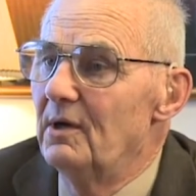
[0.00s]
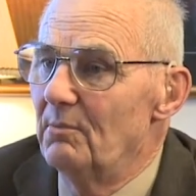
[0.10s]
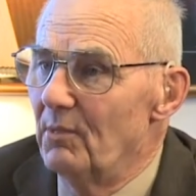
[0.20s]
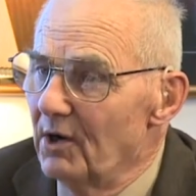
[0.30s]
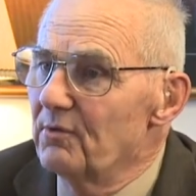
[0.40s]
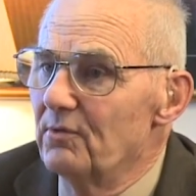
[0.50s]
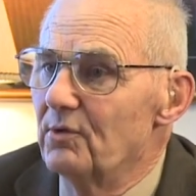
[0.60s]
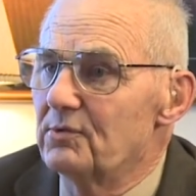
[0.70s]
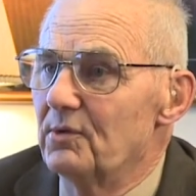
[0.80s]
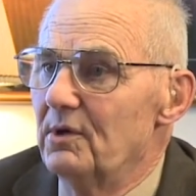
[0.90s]

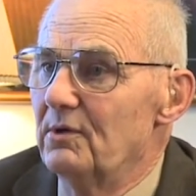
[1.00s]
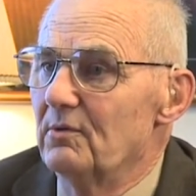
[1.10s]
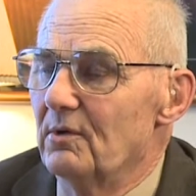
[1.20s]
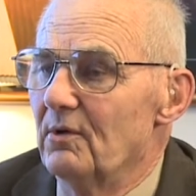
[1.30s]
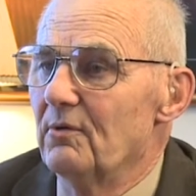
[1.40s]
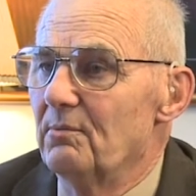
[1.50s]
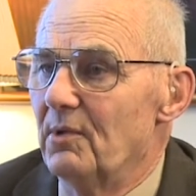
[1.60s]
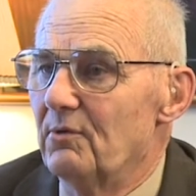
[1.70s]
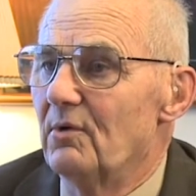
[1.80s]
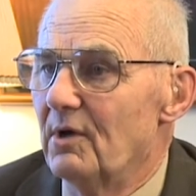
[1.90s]
micronutrient or other
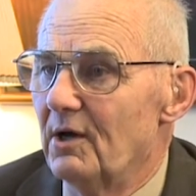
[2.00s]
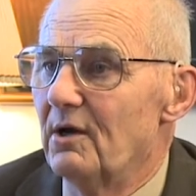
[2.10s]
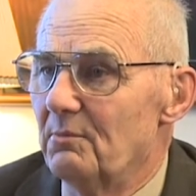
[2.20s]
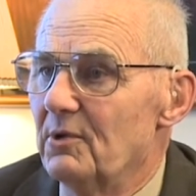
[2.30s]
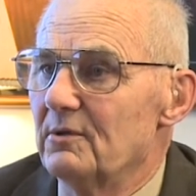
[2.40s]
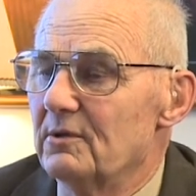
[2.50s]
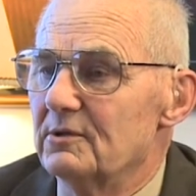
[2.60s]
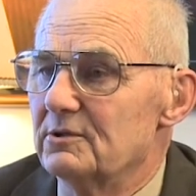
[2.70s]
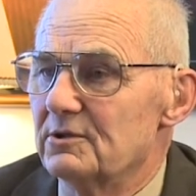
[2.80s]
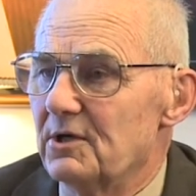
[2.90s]
mineral element
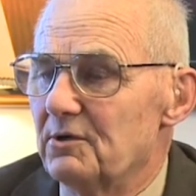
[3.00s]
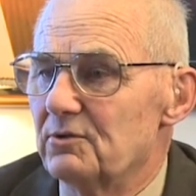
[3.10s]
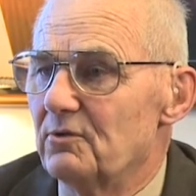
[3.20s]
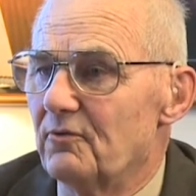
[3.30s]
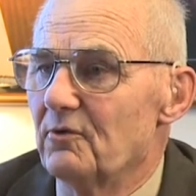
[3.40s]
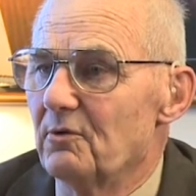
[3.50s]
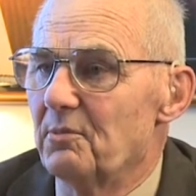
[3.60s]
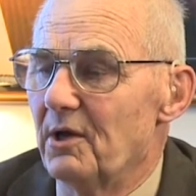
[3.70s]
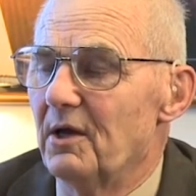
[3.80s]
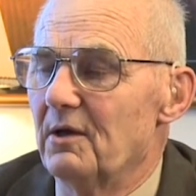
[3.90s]
that's essential for a
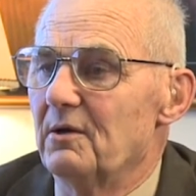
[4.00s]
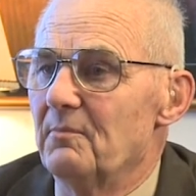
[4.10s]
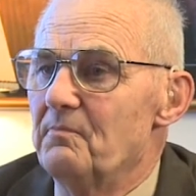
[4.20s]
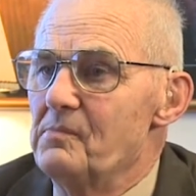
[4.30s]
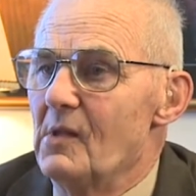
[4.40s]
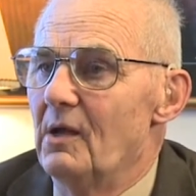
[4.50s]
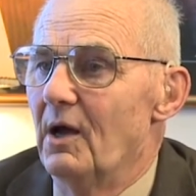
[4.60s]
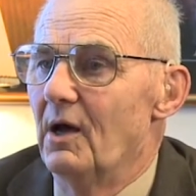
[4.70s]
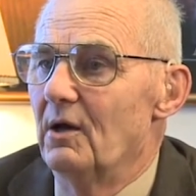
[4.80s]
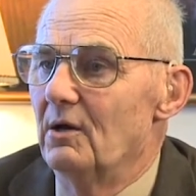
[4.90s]
plant
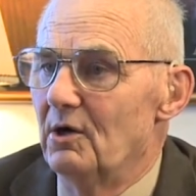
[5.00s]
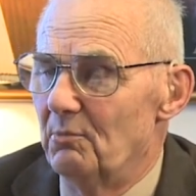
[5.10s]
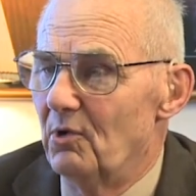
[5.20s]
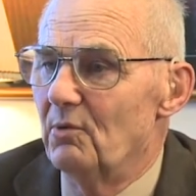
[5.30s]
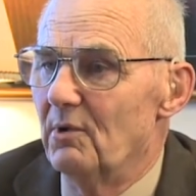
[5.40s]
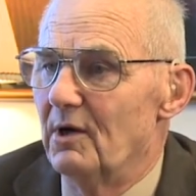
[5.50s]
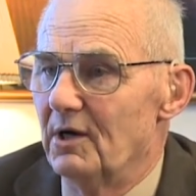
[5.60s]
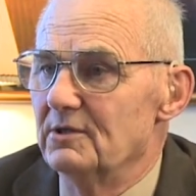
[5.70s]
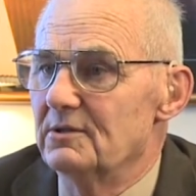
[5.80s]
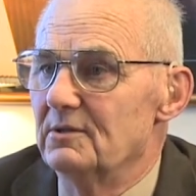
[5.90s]
and
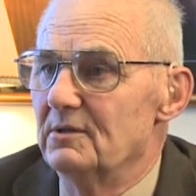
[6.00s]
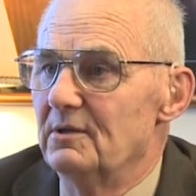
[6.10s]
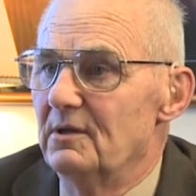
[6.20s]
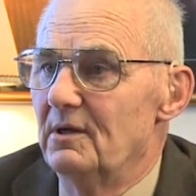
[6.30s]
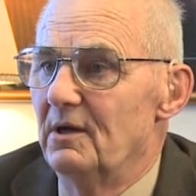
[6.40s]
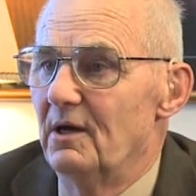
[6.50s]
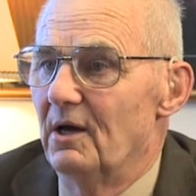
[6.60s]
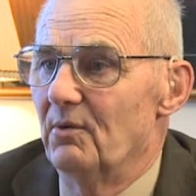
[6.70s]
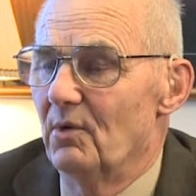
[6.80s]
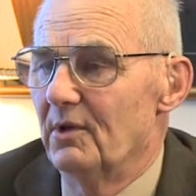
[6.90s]
immobilize it.
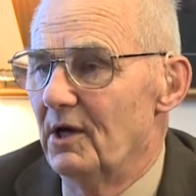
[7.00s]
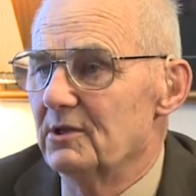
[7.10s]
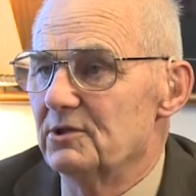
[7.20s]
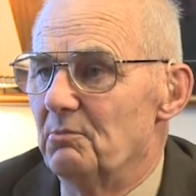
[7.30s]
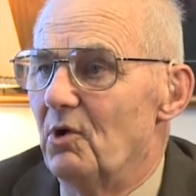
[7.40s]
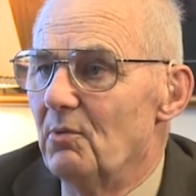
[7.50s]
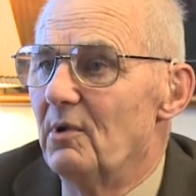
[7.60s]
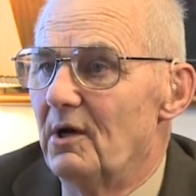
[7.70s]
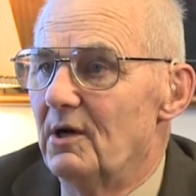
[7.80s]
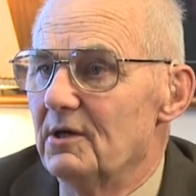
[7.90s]
And when that's
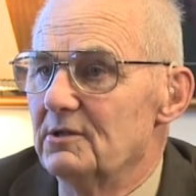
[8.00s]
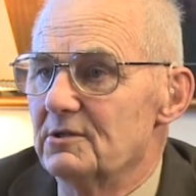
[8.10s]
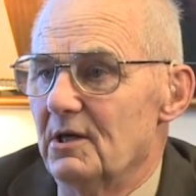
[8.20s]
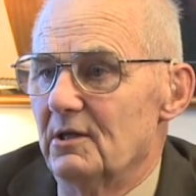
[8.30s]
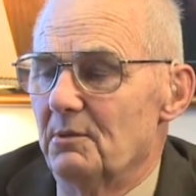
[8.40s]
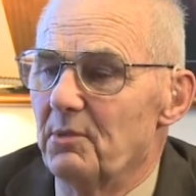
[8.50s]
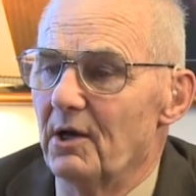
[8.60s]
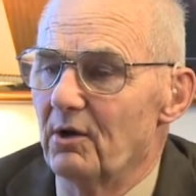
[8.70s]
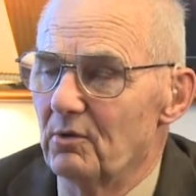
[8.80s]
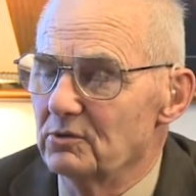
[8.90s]
immobilized, then the
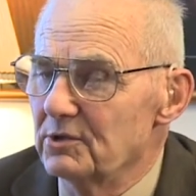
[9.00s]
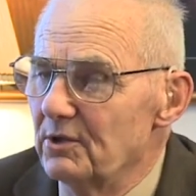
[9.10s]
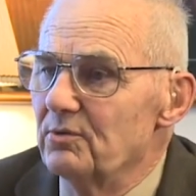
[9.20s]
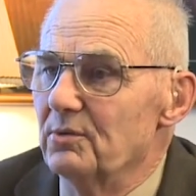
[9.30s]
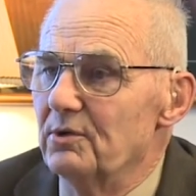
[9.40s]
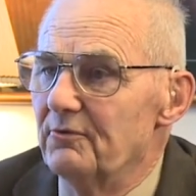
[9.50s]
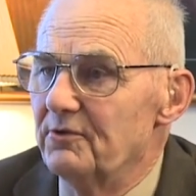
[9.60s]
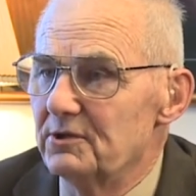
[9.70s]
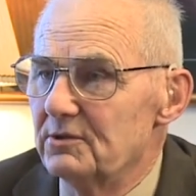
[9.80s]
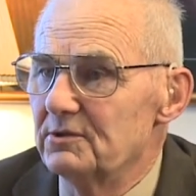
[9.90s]
plant goes into a
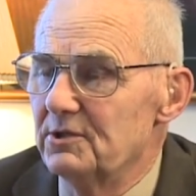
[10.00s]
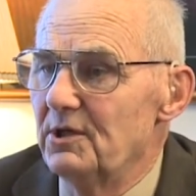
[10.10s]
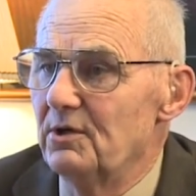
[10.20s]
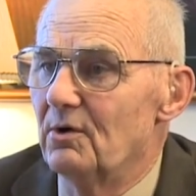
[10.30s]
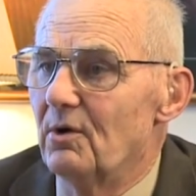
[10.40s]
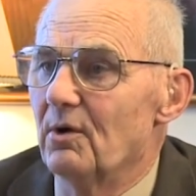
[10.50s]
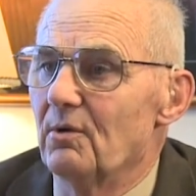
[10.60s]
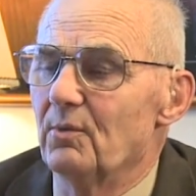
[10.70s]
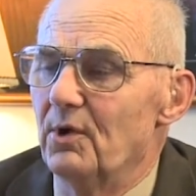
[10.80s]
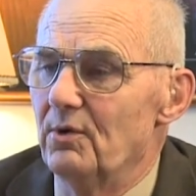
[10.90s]
deficiency
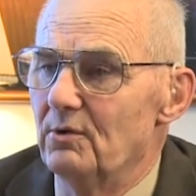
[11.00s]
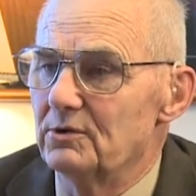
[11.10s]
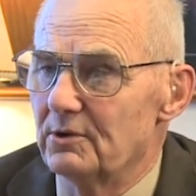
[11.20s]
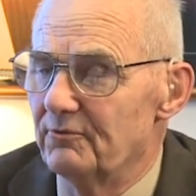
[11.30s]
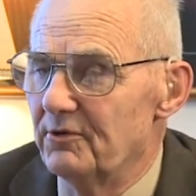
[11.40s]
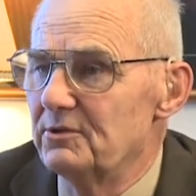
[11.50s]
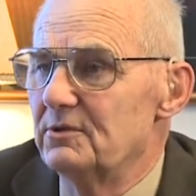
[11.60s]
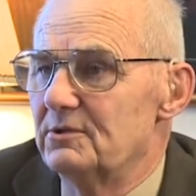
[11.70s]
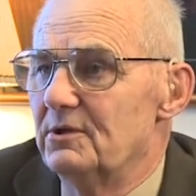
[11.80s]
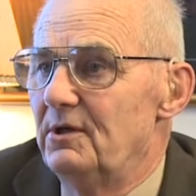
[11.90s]
or reduced
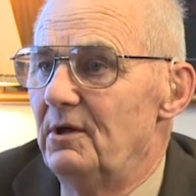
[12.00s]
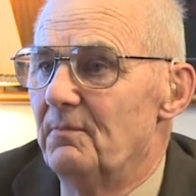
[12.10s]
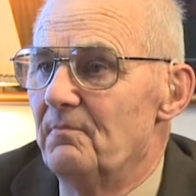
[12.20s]
efficiency,